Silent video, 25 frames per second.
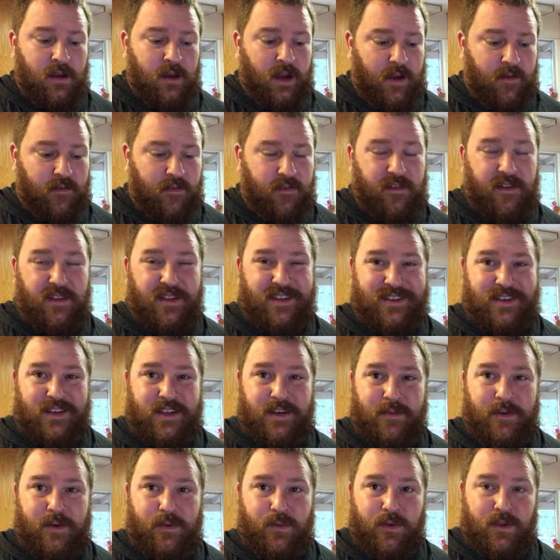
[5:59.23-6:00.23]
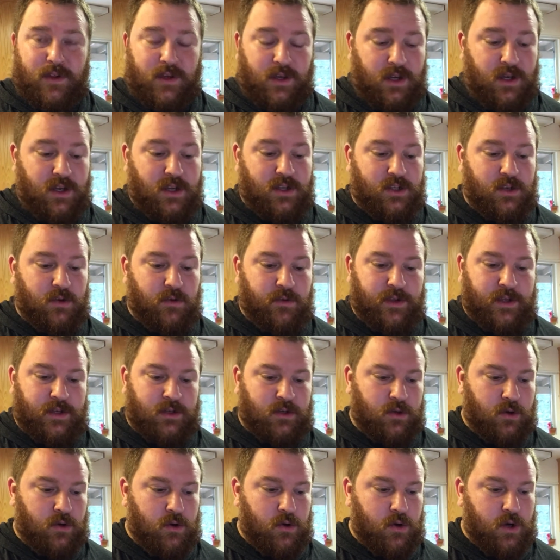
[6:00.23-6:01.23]
have a feeling this is gonna be really good. So
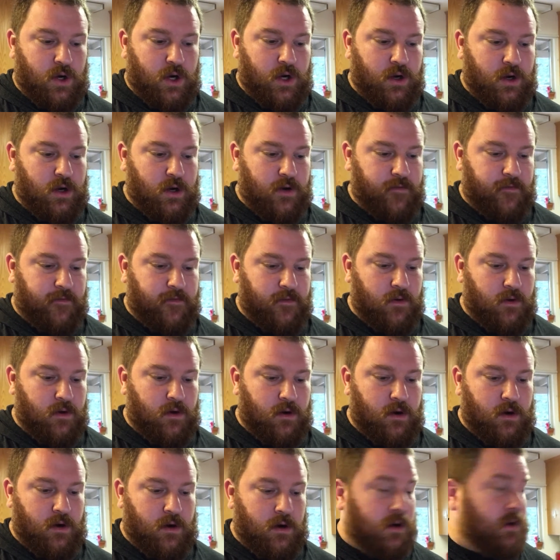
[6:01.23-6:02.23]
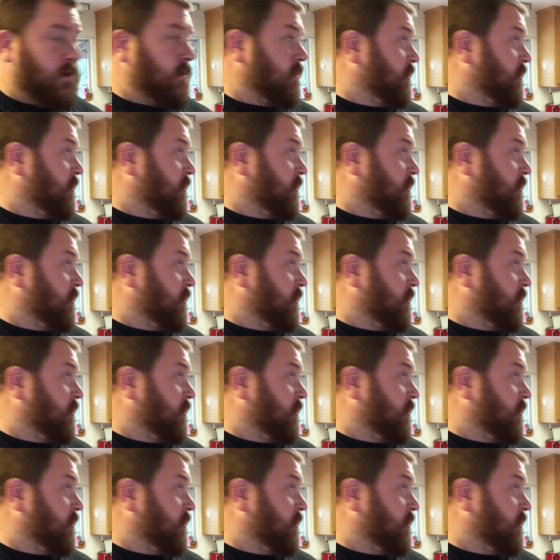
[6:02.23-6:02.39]
this will cook for